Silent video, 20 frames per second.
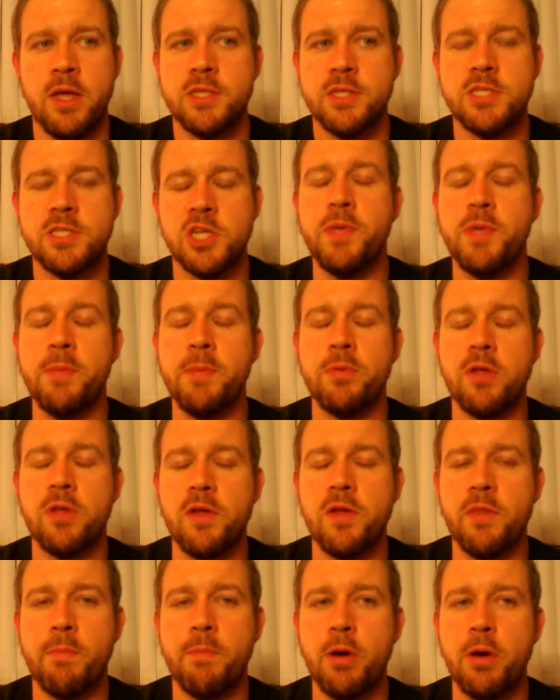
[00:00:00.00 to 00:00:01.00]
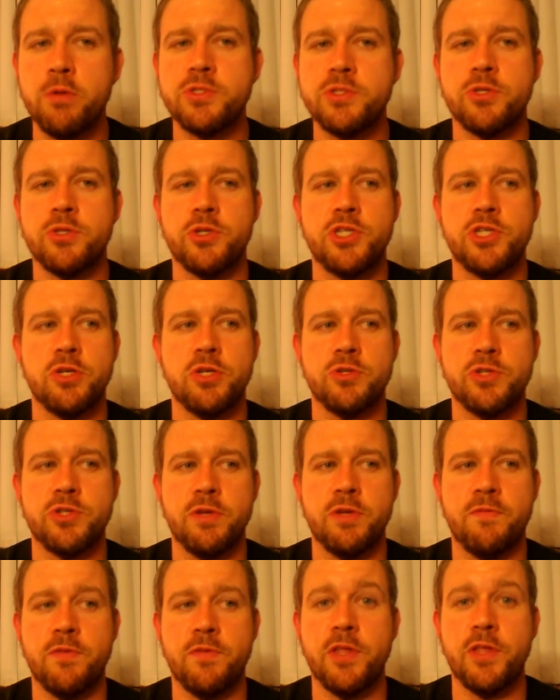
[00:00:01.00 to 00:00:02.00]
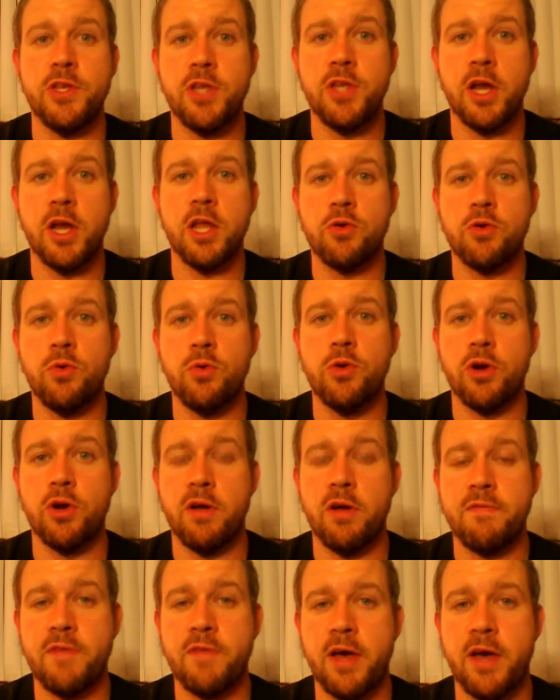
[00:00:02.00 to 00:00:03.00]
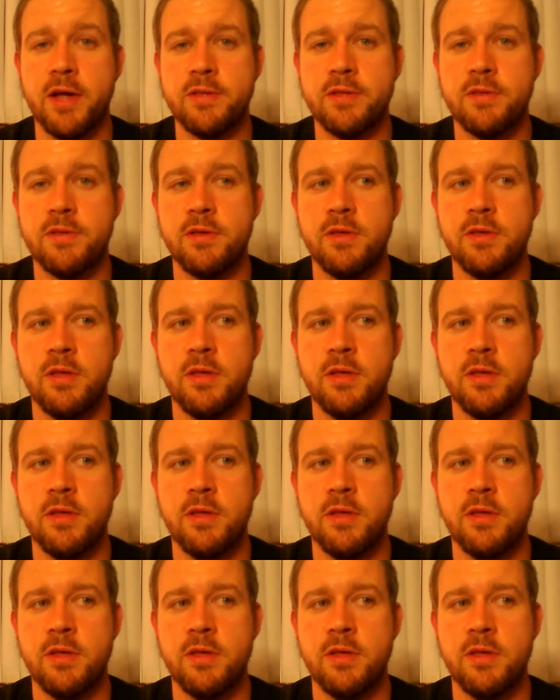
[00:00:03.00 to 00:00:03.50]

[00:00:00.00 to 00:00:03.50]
Such people are the poster children for the Dunning-Kruger effect.